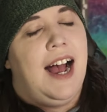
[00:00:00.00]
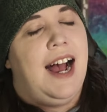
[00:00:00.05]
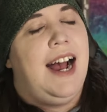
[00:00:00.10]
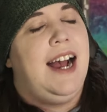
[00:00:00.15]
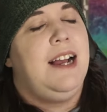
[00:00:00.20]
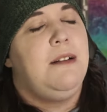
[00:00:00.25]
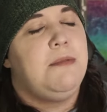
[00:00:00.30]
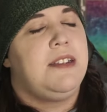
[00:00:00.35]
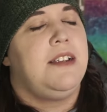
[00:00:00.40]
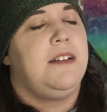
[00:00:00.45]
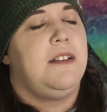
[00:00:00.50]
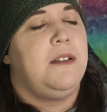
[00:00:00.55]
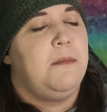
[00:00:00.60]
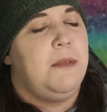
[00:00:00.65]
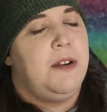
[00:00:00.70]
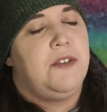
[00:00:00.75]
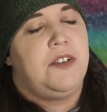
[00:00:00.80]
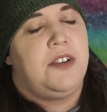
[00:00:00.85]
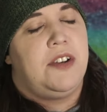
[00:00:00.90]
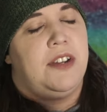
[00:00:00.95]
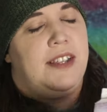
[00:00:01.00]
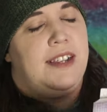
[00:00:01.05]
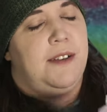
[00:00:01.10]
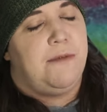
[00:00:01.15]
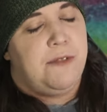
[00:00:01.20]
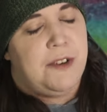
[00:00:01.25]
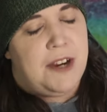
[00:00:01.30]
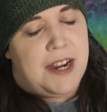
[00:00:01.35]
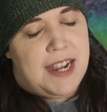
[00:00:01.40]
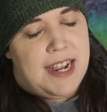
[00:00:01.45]
I'm still emotionally
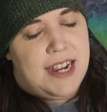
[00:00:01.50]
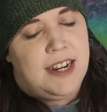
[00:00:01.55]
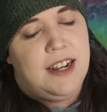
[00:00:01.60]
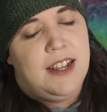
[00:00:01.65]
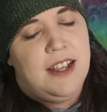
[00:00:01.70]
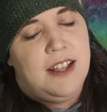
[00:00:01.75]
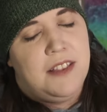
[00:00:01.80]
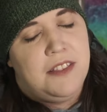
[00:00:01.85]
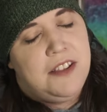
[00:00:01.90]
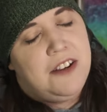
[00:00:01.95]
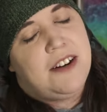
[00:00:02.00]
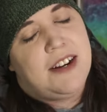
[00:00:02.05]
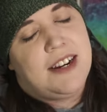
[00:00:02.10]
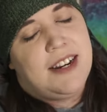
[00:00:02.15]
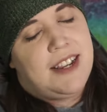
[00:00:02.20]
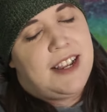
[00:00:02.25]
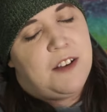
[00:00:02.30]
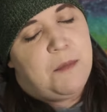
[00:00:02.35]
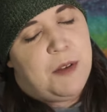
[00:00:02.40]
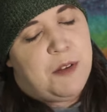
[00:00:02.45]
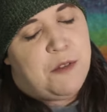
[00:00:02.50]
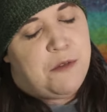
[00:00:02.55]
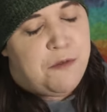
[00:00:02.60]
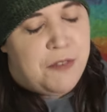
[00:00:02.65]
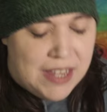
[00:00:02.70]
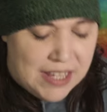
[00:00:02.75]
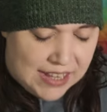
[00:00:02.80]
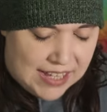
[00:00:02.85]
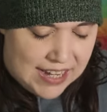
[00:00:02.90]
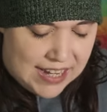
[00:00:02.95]
afraid. They're going to give me
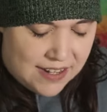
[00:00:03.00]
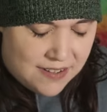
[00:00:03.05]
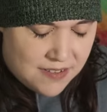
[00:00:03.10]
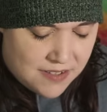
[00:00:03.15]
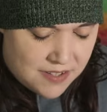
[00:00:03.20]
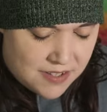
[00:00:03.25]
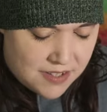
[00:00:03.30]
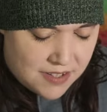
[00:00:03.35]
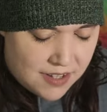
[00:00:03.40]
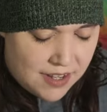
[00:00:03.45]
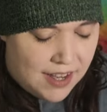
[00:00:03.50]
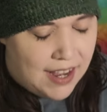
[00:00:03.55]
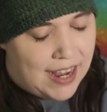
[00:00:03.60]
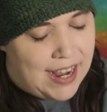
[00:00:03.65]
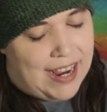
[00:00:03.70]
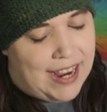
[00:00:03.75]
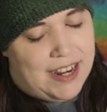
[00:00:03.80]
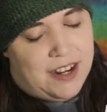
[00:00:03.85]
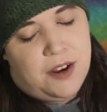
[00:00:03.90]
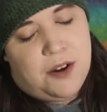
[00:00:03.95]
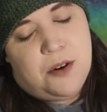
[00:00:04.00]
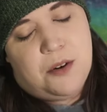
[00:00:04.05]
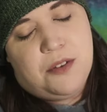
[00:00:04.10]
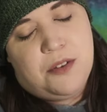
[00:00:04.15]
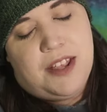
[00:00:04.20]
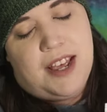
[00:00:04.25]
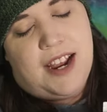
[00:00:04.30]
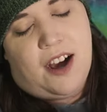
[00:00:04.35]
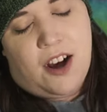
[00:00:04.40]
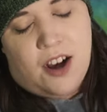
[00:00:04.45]
feelings. I know
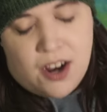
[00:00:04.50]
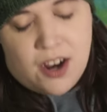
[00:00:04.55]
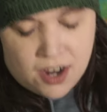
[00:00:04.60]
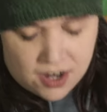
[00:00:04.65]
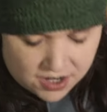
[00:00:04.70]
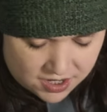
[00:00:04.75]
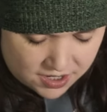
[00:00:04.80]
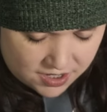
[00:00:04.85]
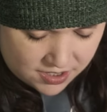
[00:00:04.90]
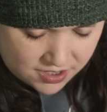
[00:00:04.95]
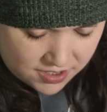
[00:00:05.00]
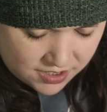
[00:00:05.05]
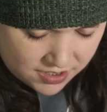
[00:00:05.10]
they are.